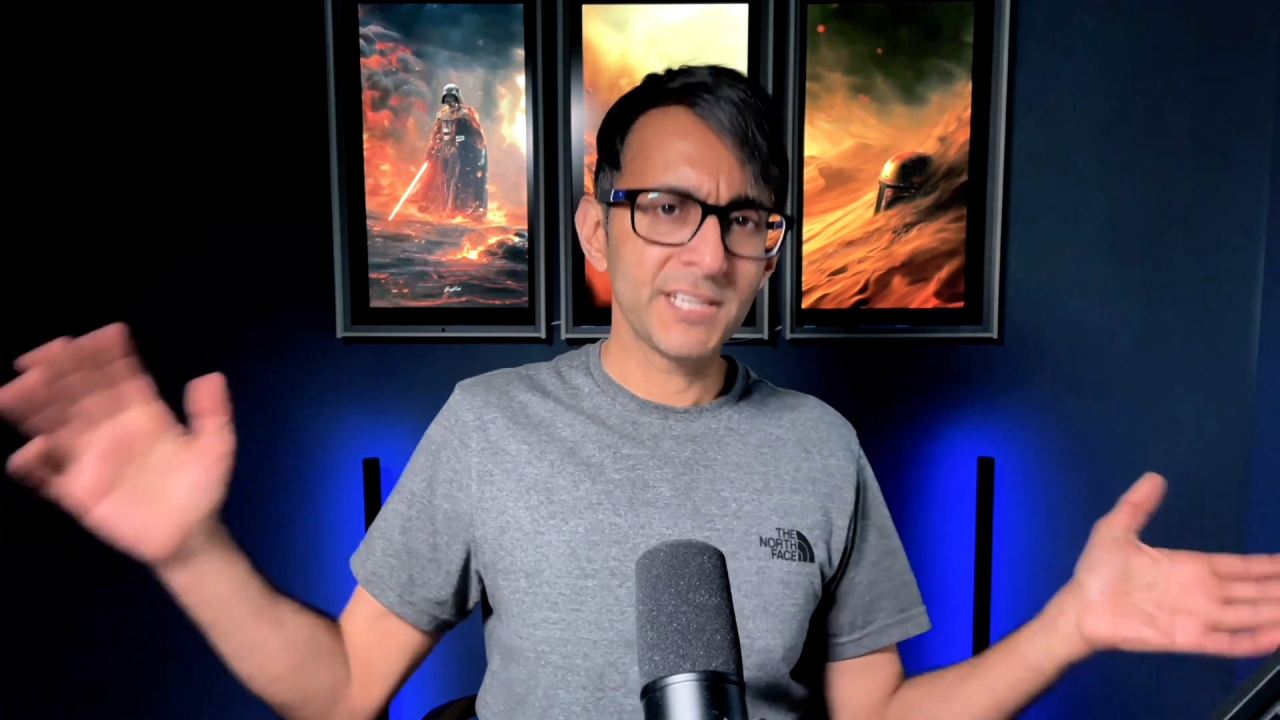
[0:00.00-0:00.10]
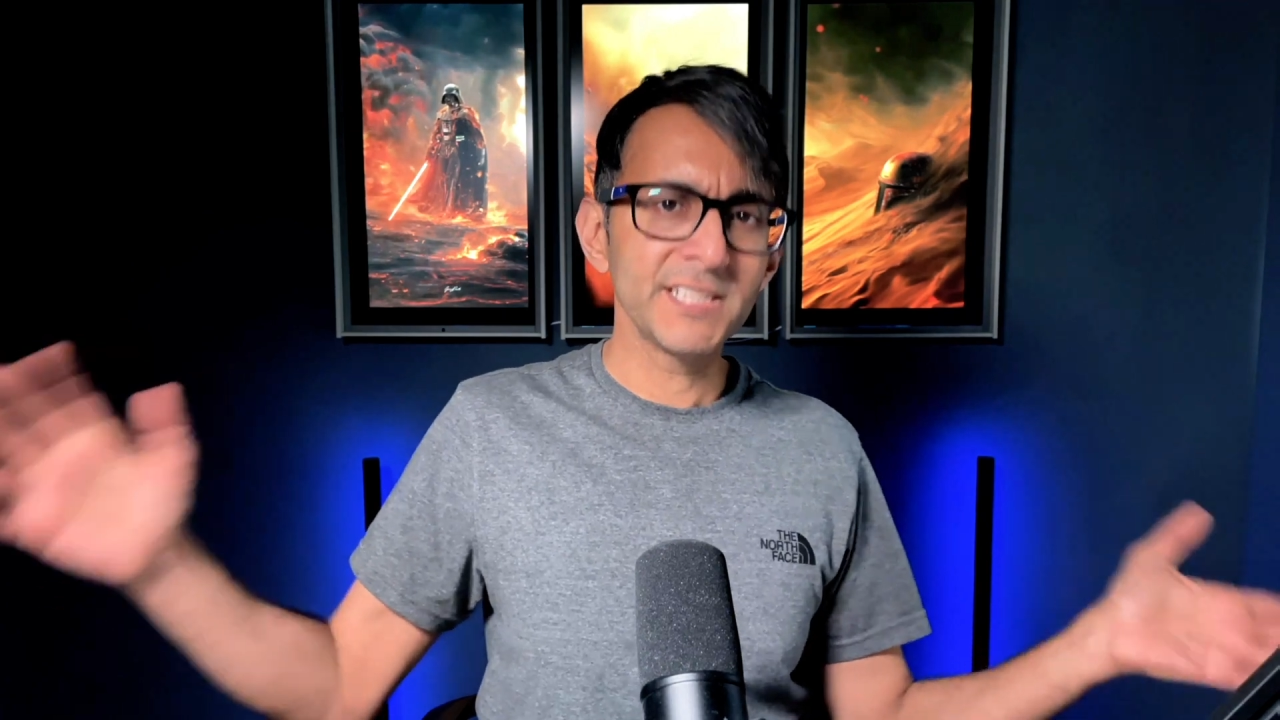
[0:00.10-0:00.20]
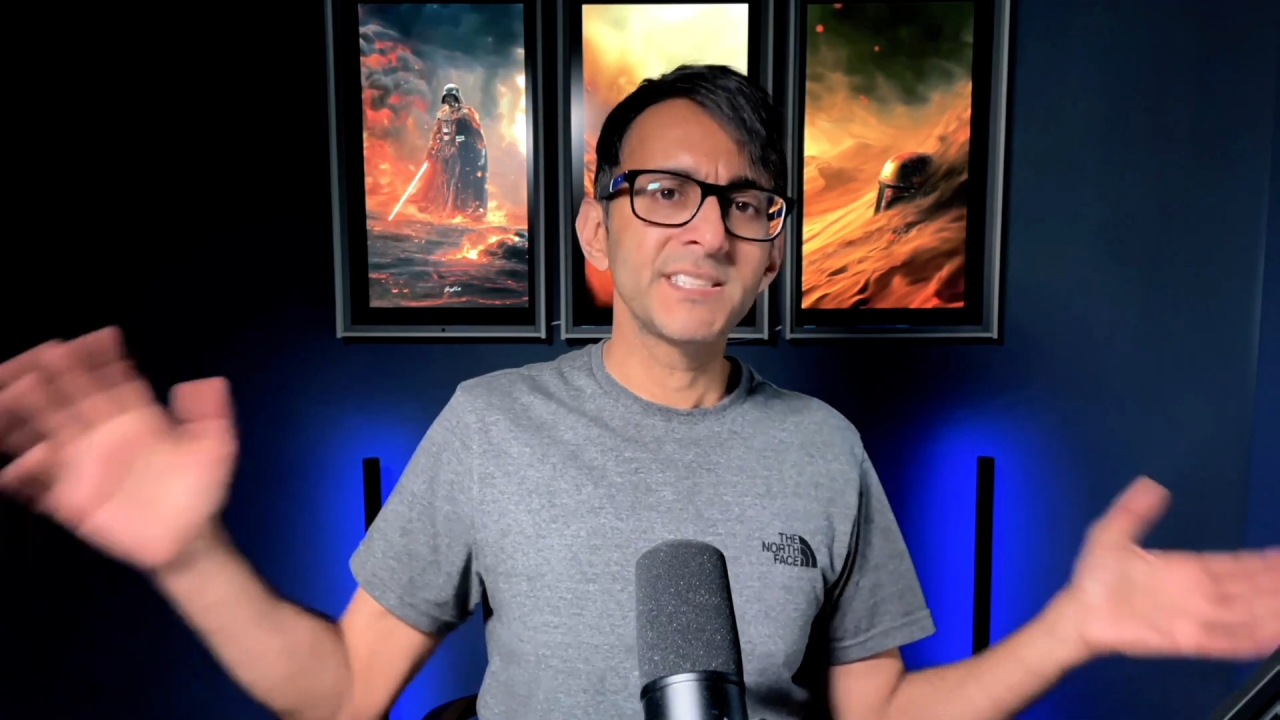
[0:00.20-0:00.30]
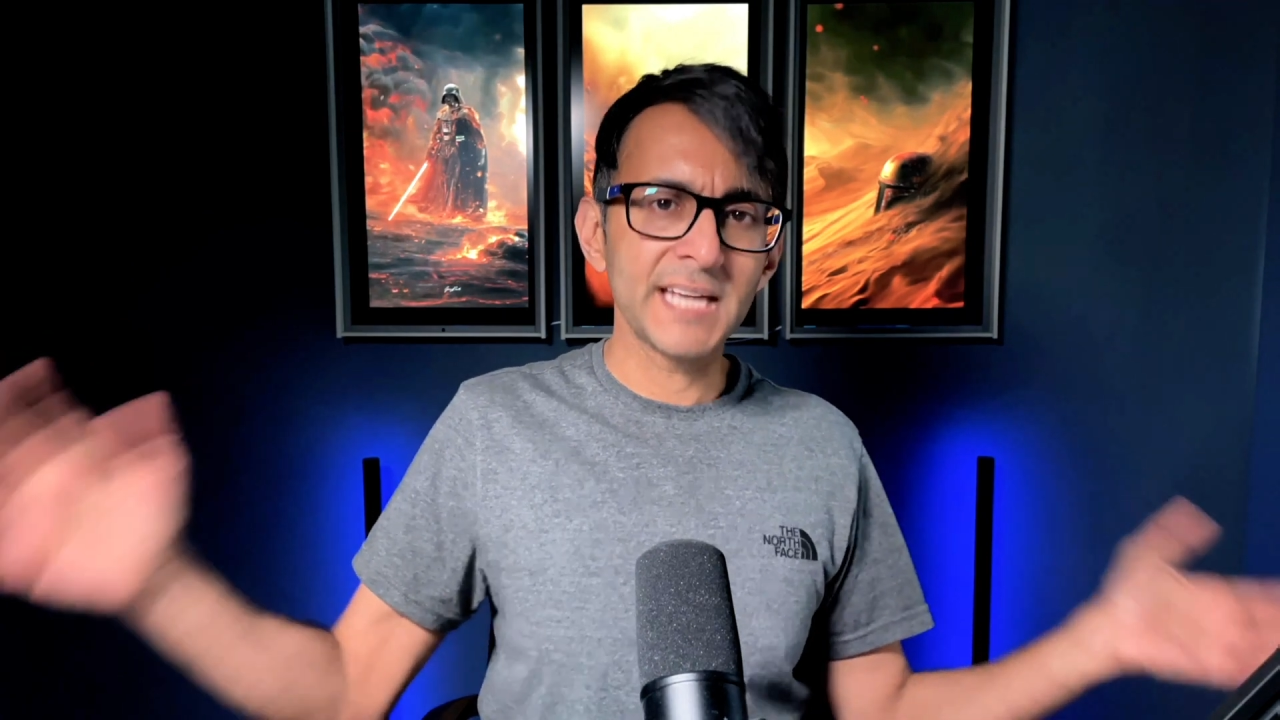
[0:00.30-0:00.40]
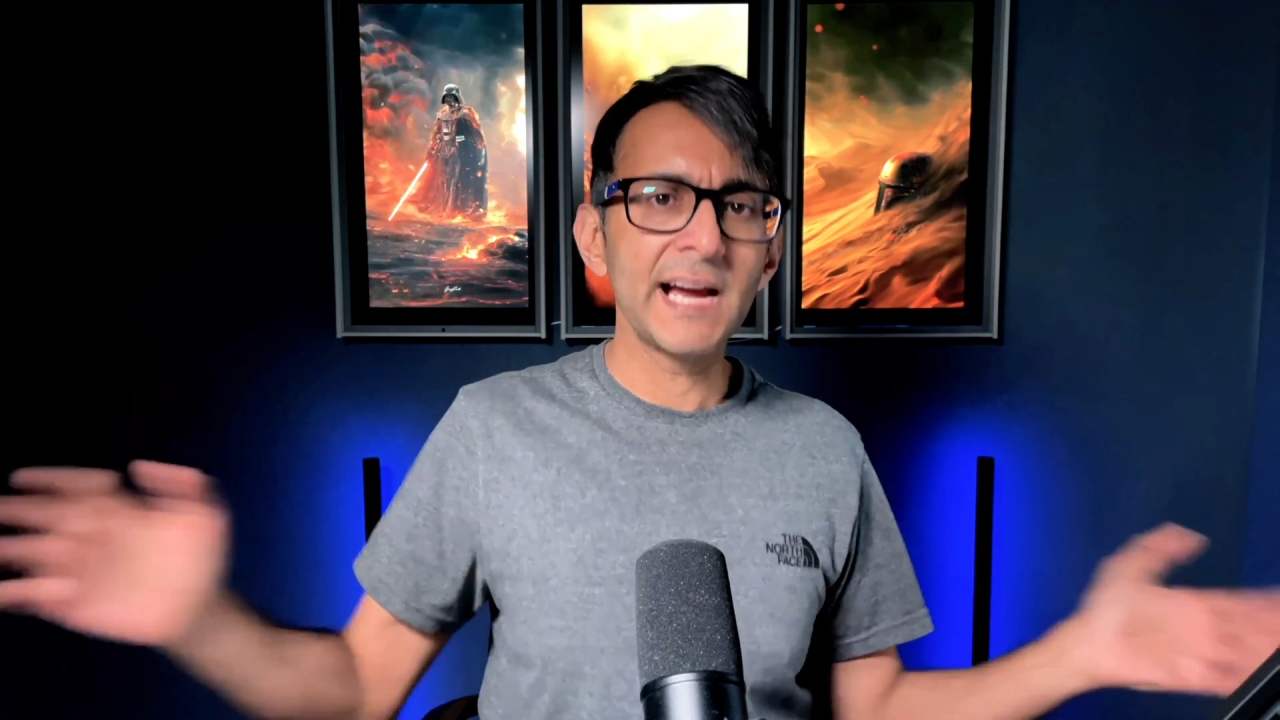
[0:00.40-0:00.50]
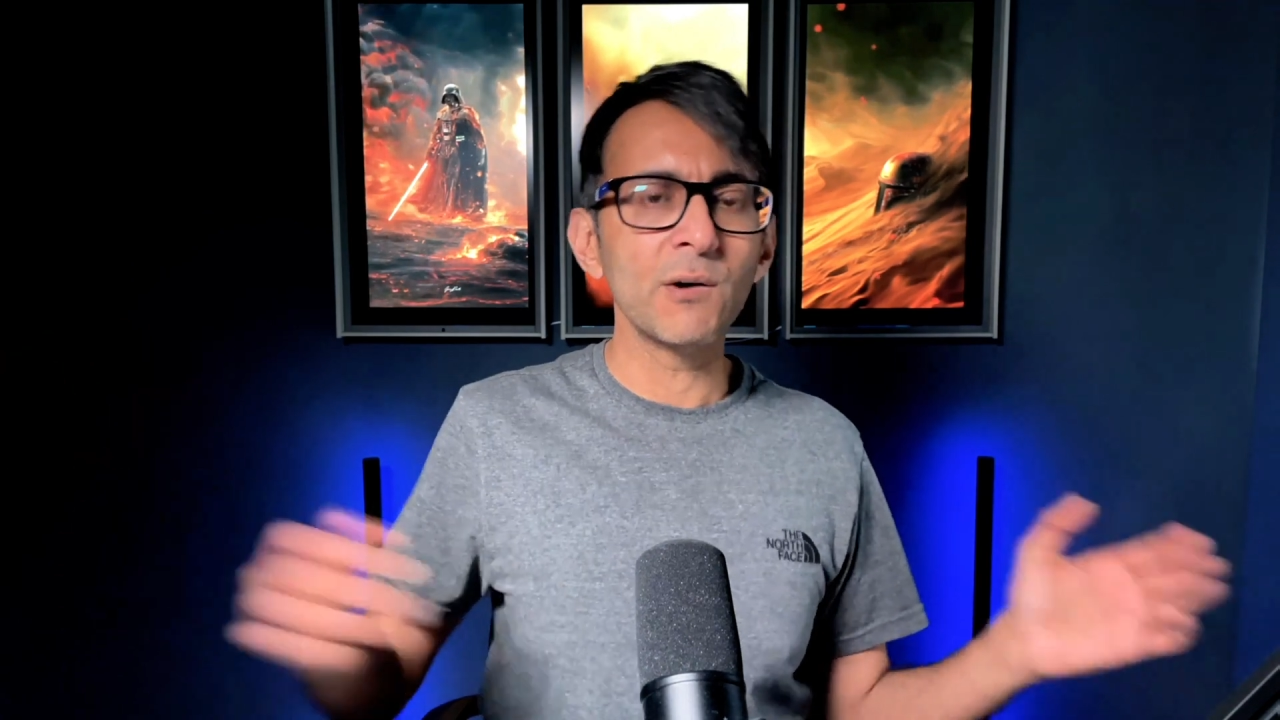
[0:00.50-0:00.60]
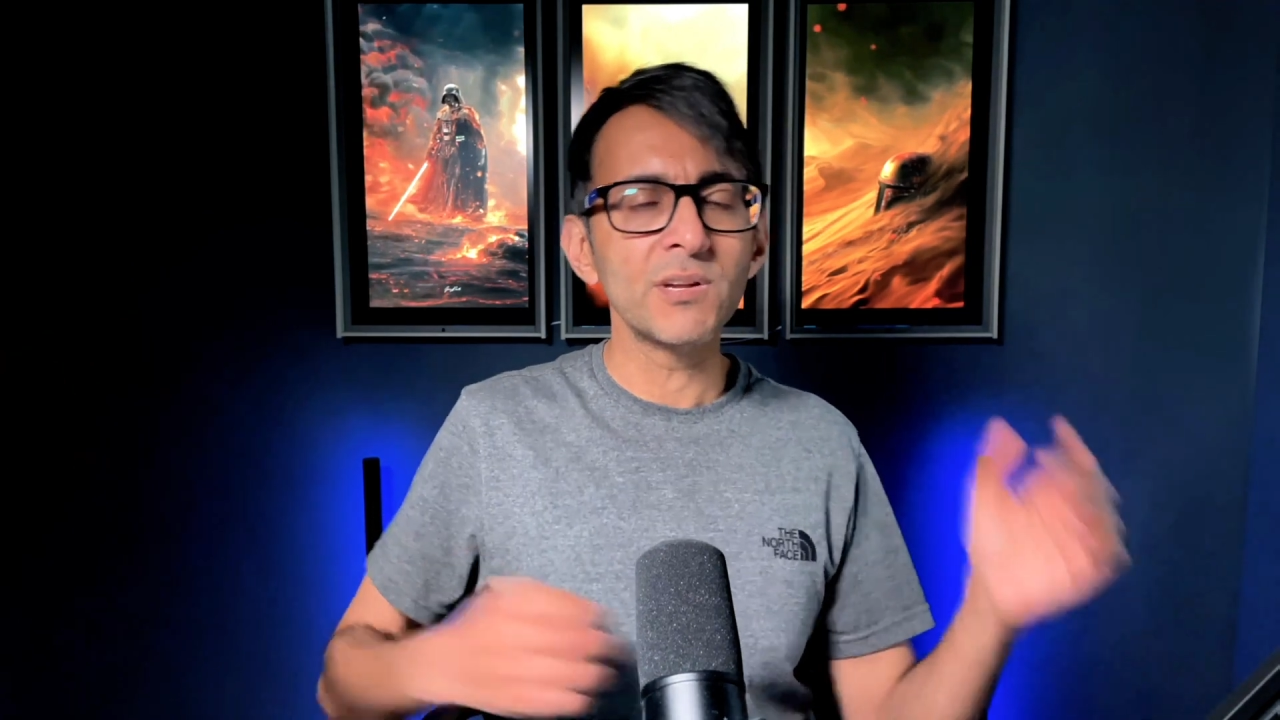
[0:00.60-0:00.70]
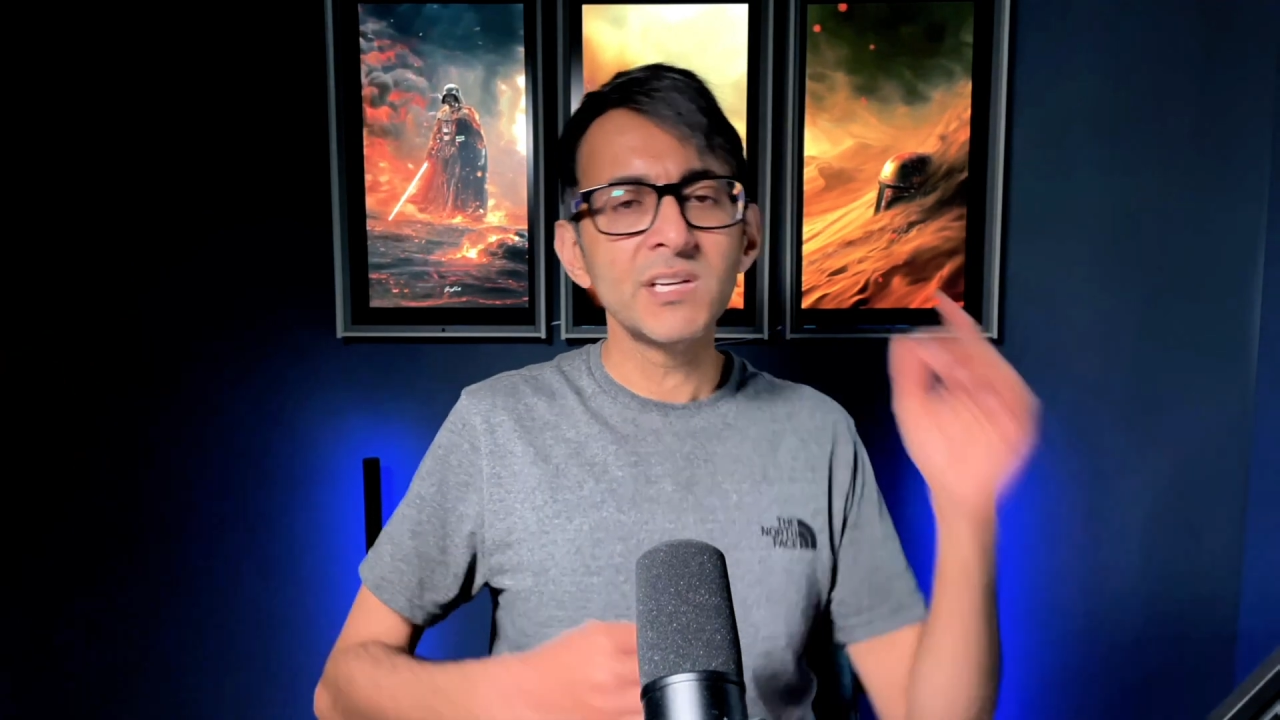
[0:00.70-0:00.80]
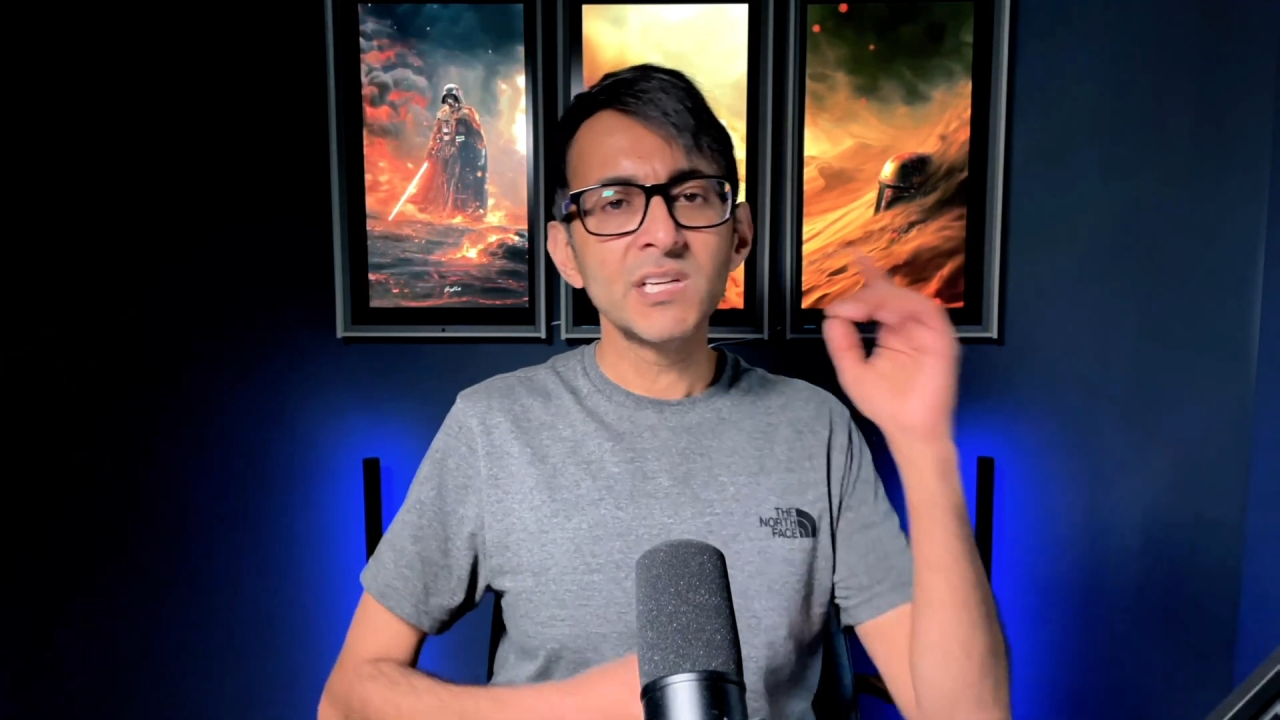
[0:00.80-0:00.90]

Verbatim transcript: it down.